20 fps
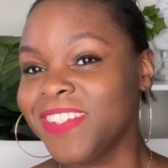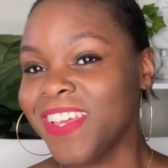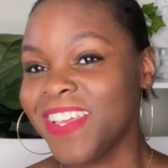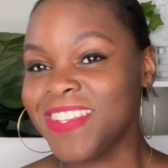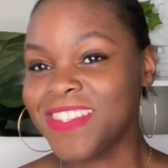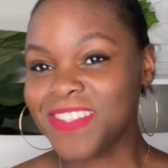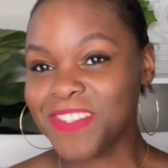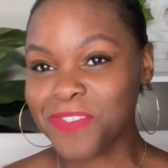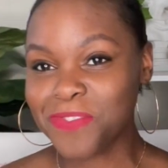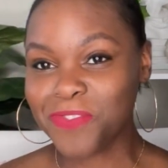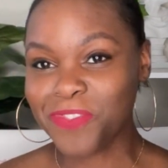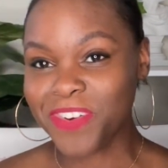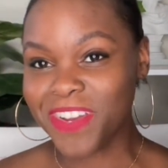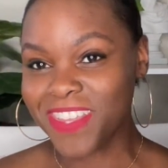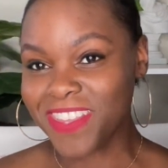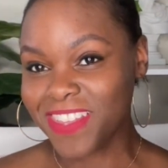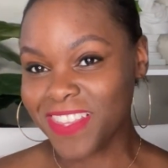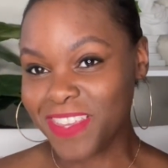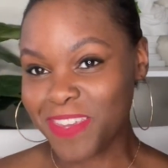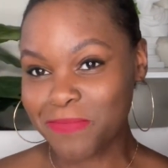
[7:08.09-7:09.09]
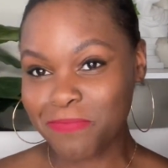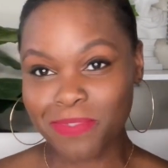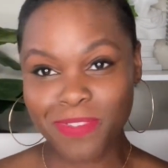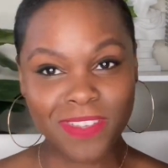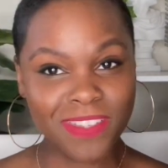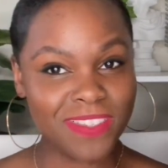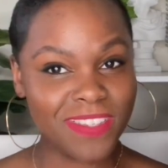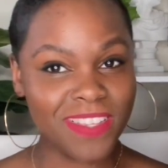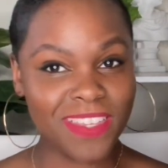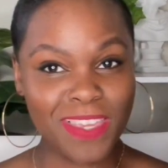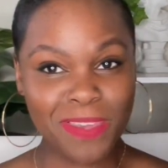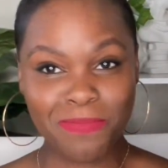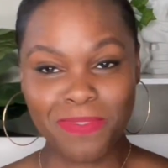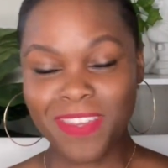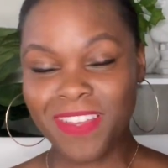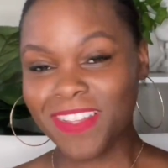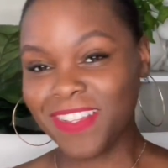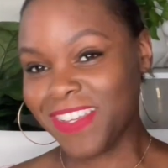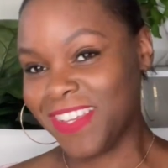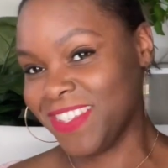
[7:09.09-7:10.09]
nice little red lip. Keep
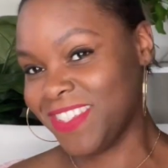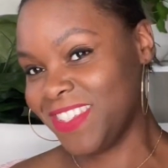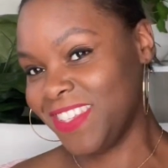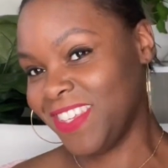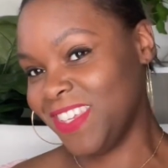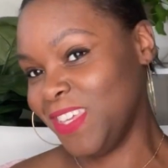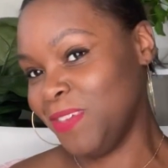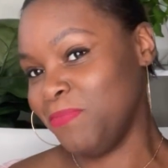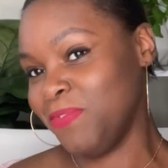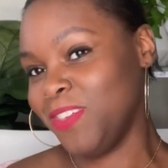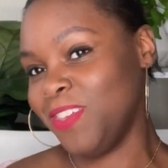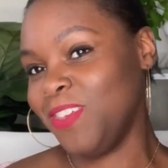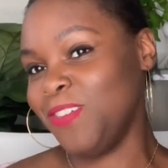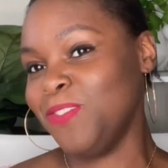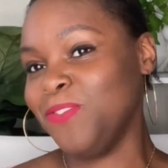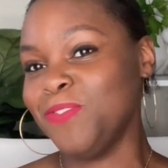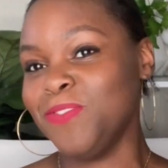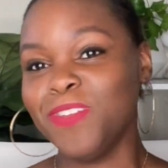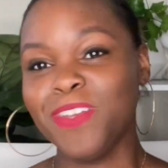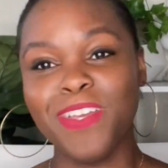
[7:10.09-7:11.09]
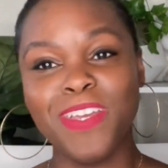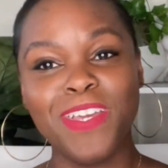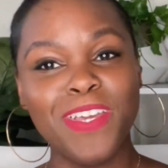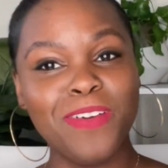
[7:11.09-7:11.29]
it classy, keep it cute.